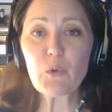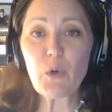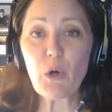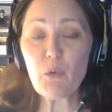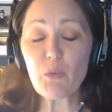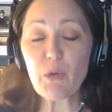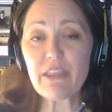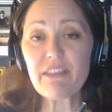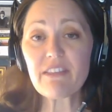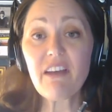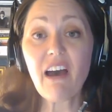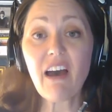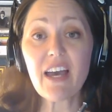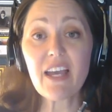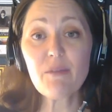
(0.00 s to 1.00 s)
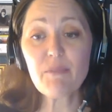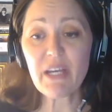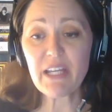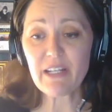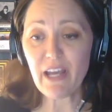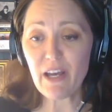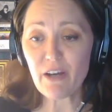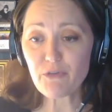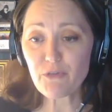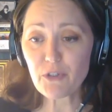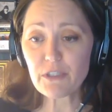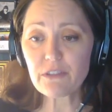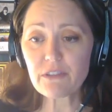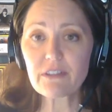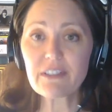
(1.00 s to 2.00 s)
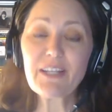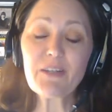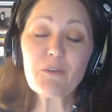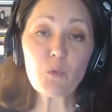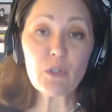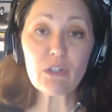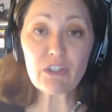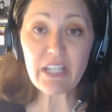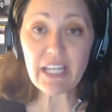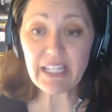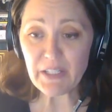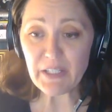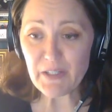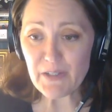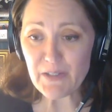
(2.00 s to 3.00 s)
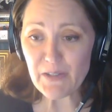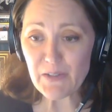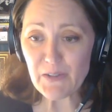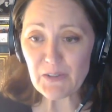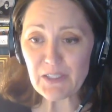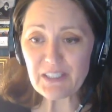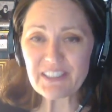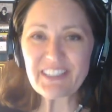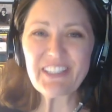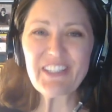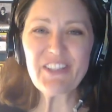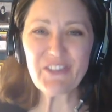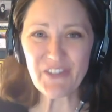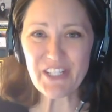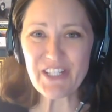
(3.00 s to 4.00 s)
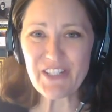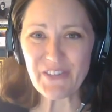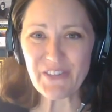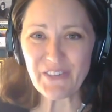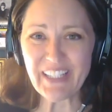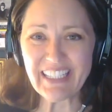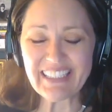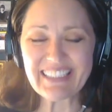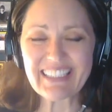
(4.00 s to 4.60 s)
with time and effort, it will get easier. You can do it.